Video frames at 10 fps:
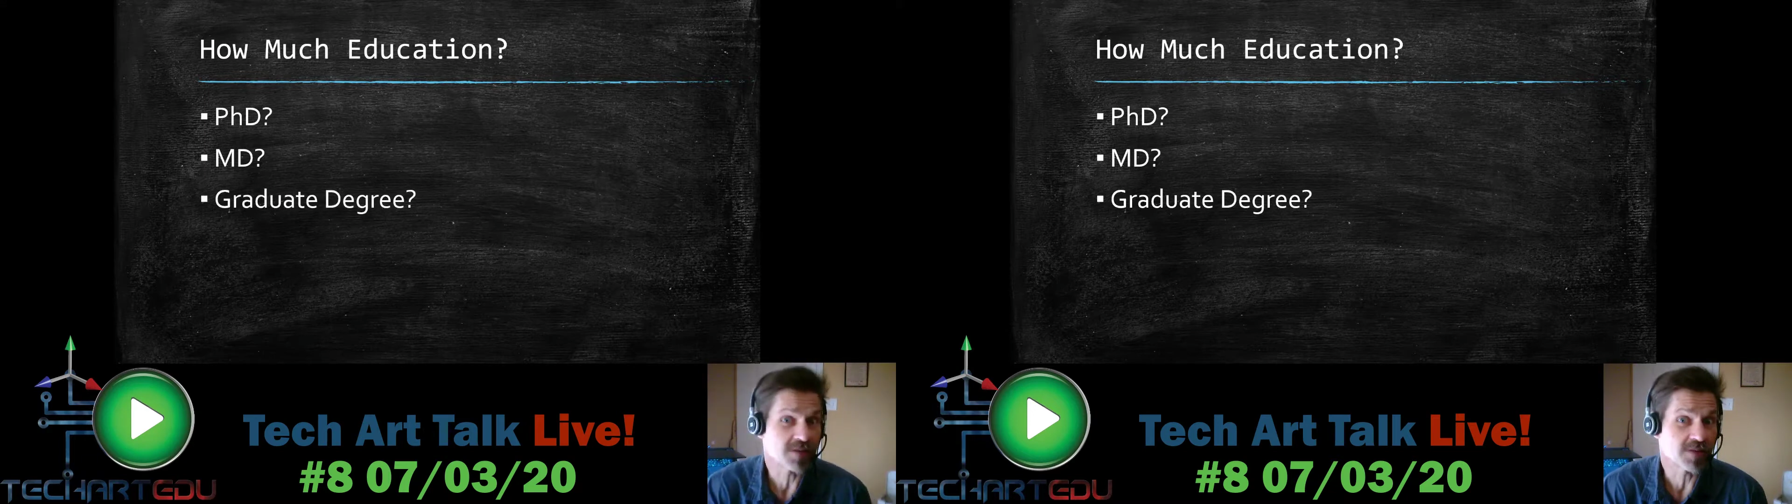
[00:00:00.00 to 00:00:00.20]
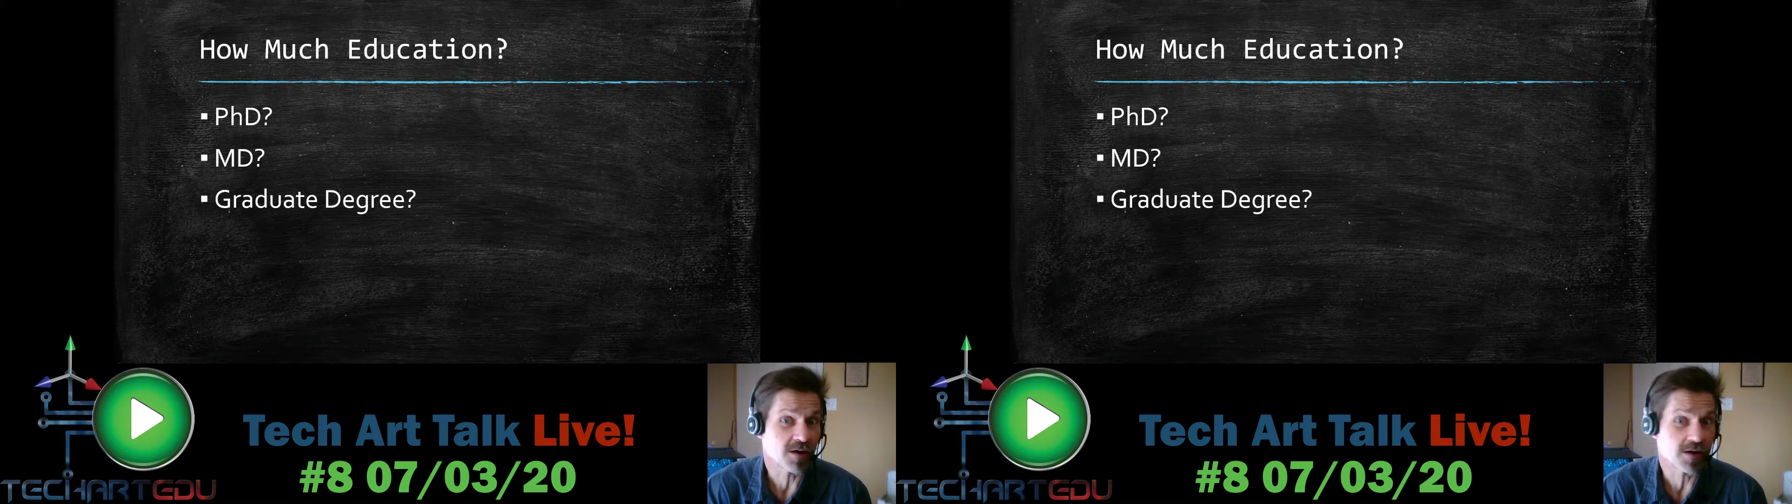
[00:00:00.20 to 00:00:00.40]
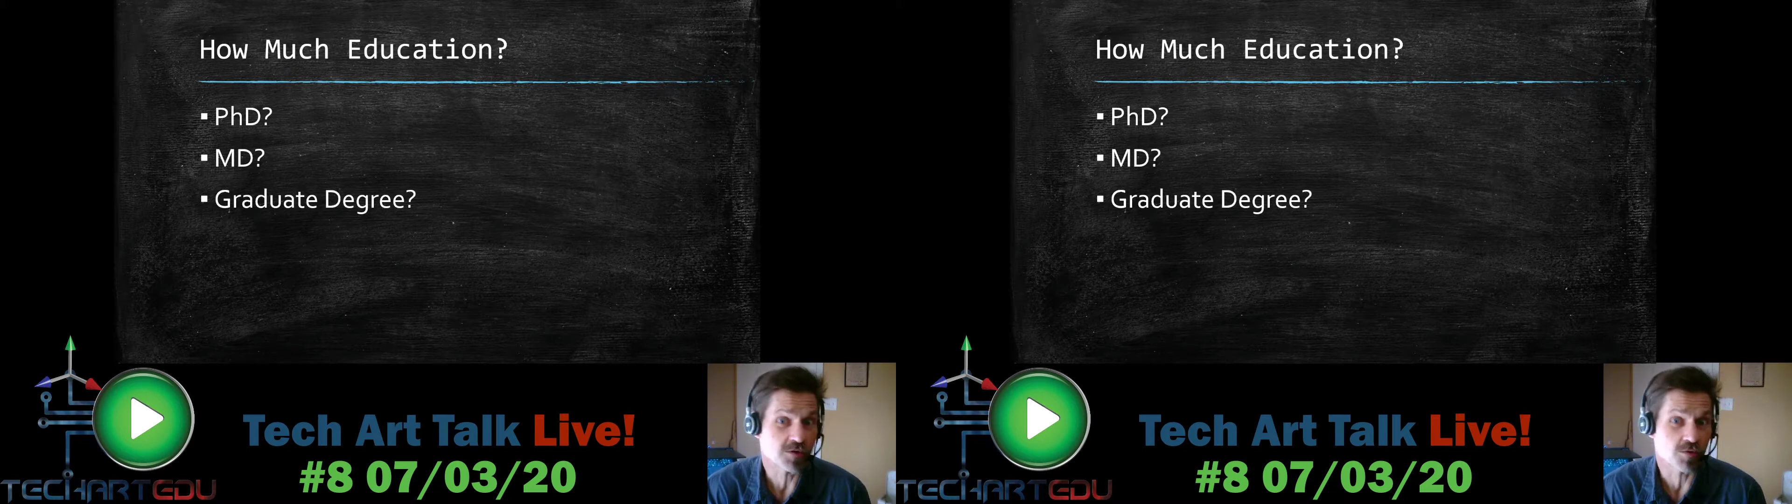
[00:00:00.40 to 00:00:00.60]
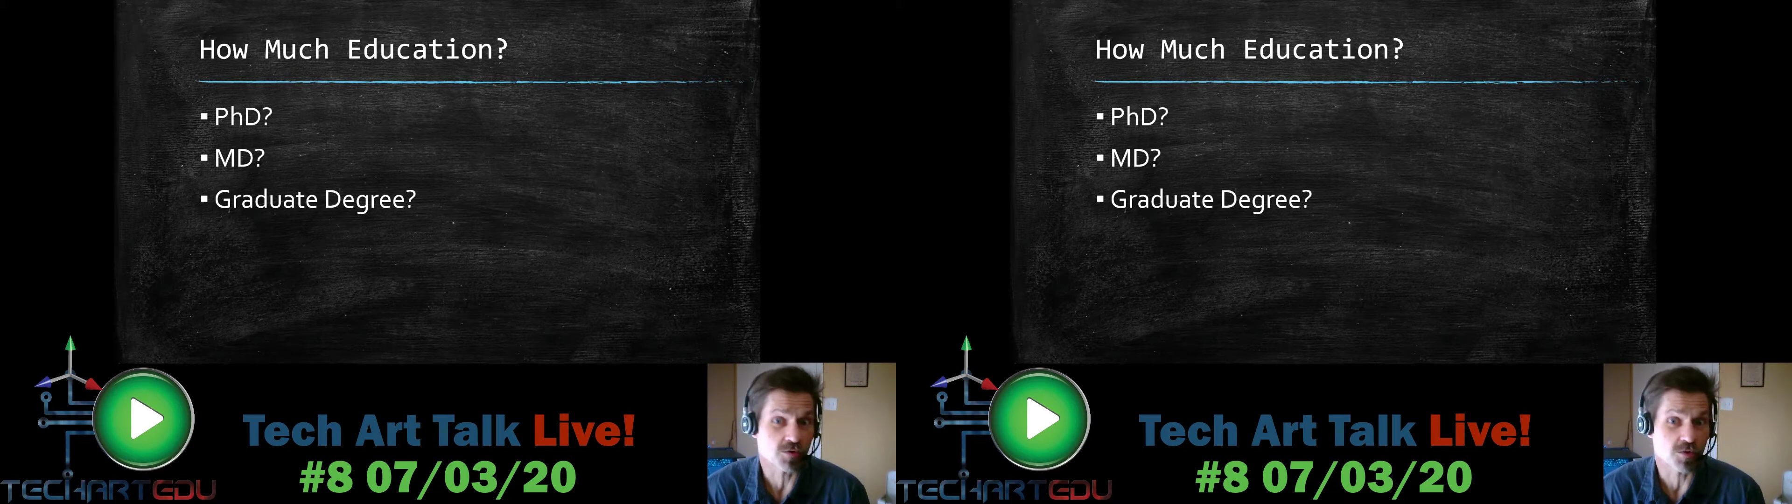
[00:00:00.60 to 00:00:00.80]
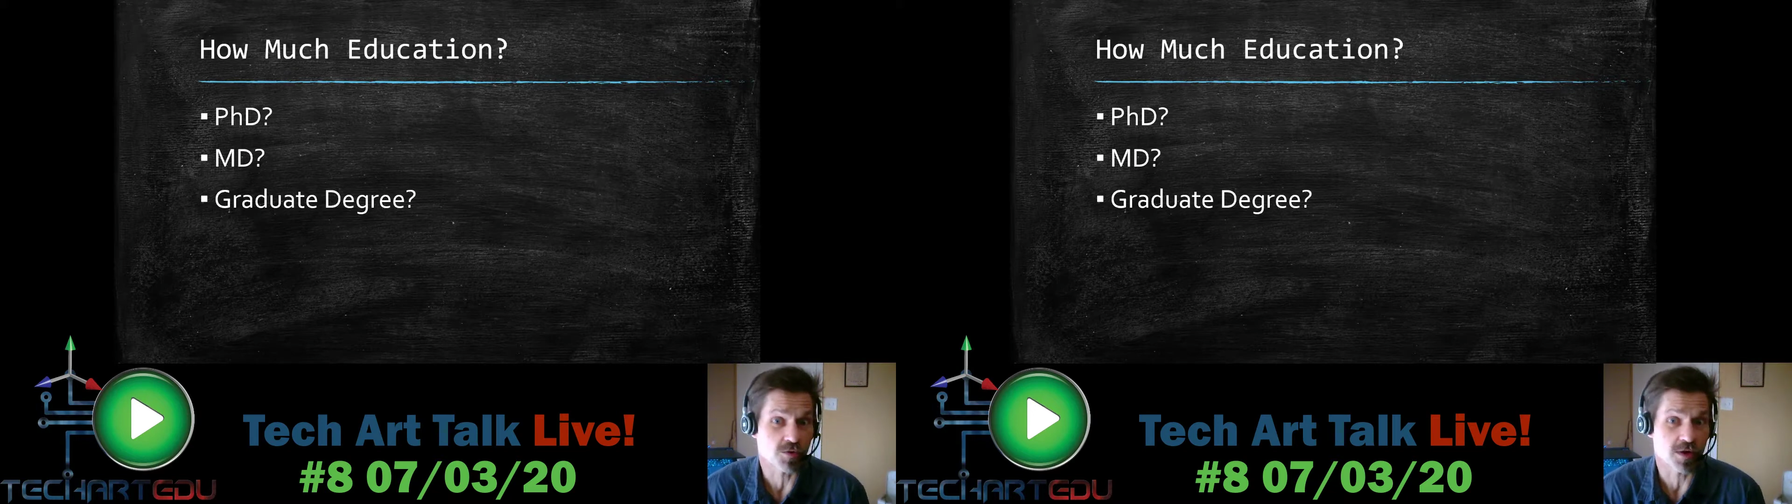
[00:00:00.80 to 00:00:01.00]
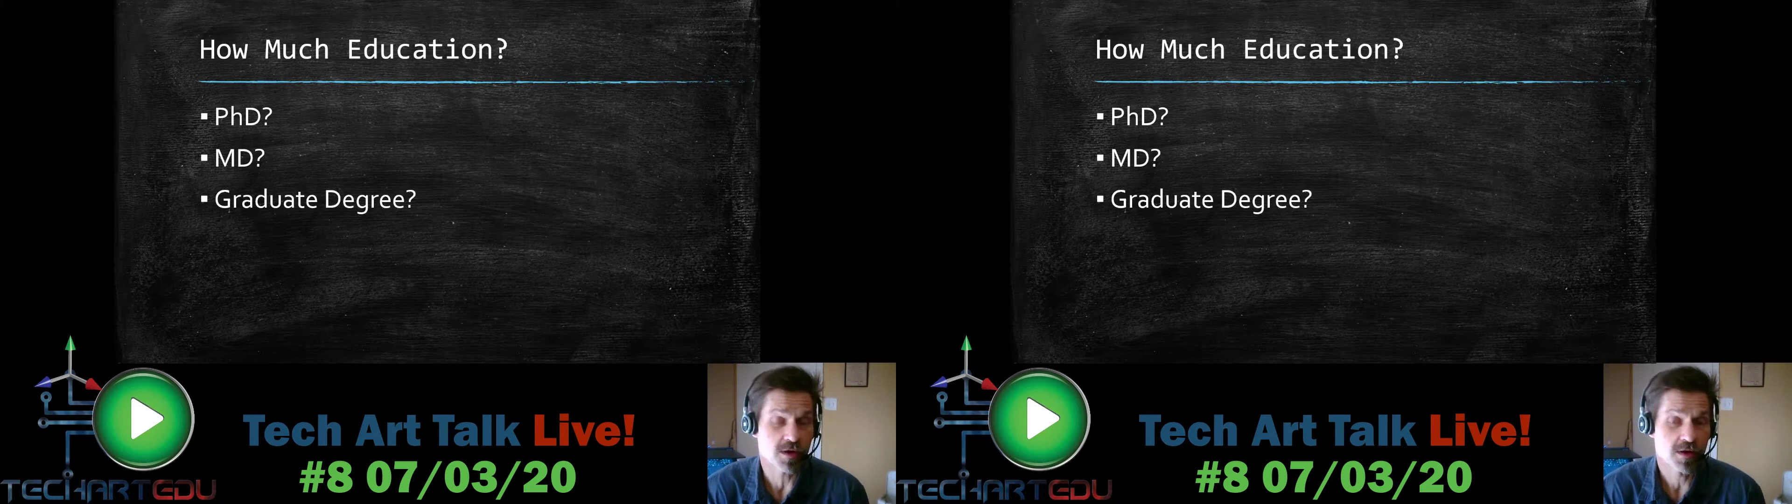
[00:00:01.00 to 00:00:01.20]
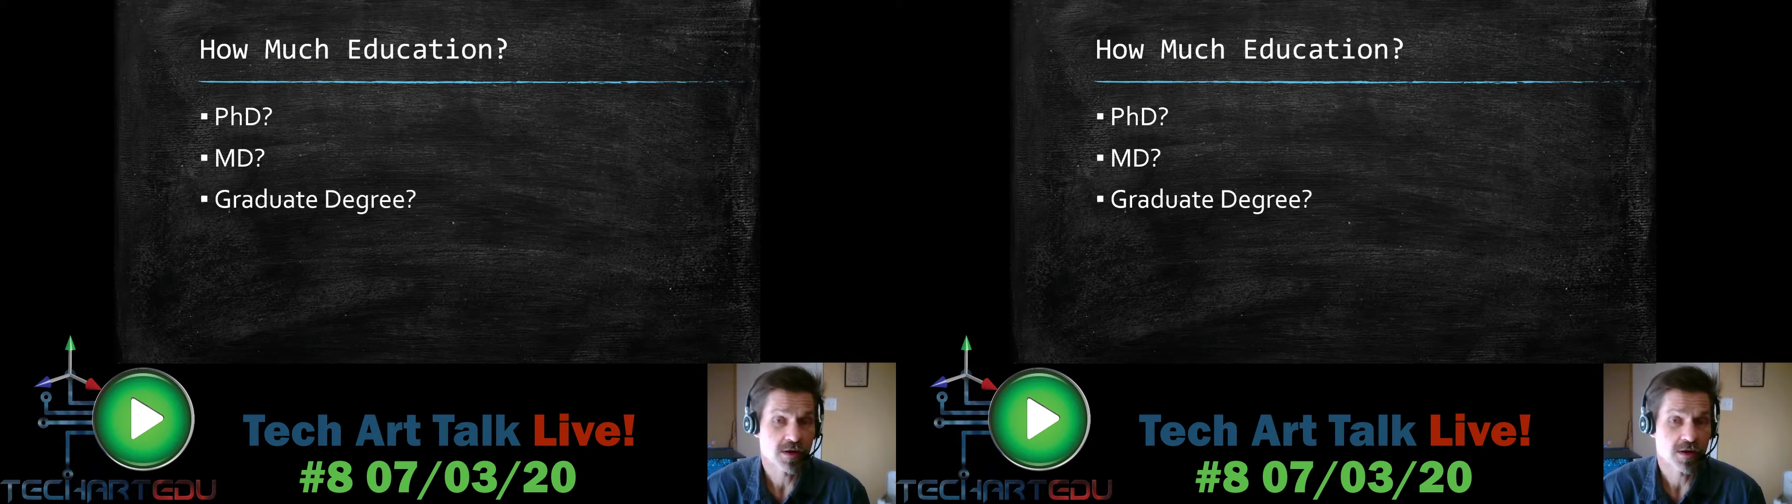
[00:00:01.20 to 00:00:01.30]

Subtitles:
a graduate degree,